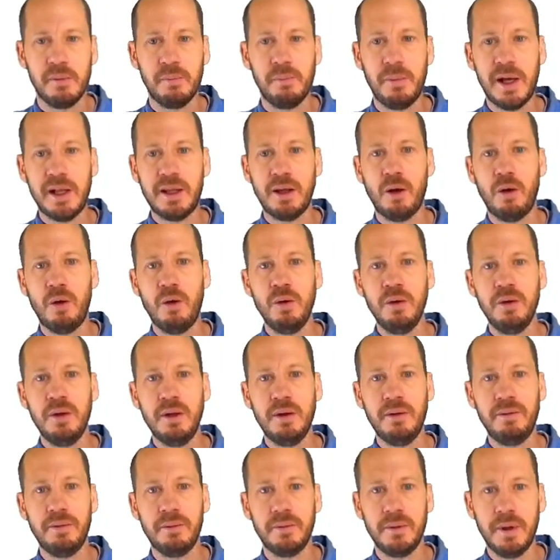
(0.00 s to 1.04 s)
but on
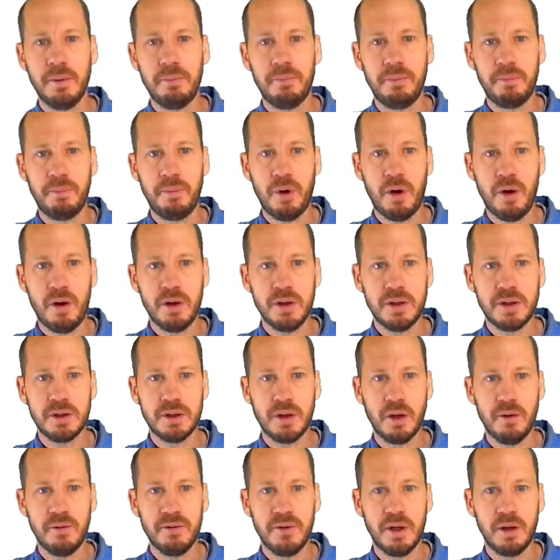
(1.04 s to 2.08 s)
the, the
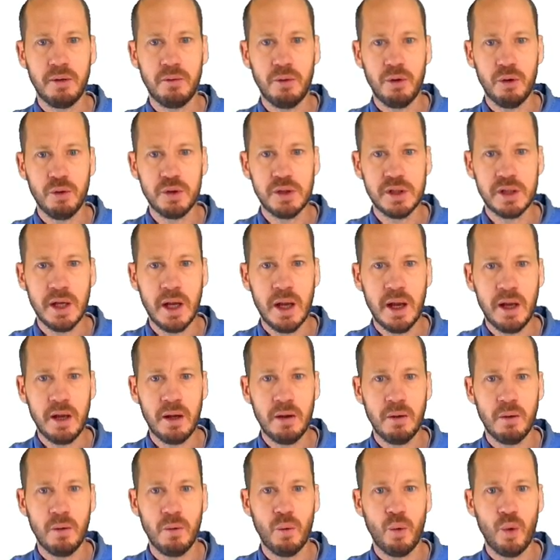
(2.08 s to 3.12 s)
parts of the growth
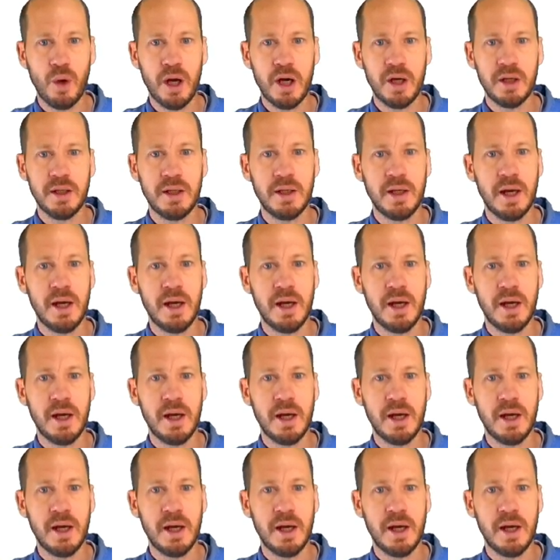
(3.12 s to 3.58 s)
cycle where the